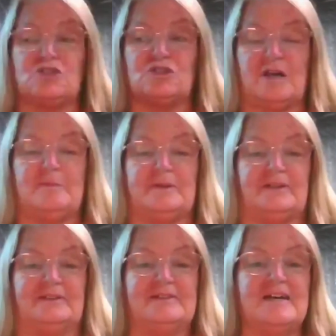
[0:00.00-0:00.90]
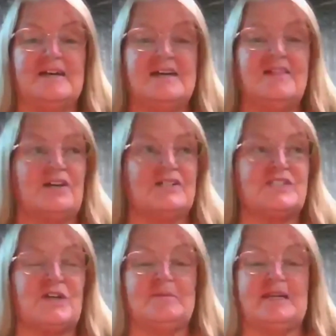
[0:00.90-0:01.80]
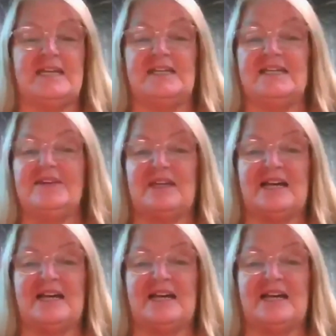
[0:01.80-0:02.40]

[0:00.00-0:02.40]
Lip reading: trouble. There are so many living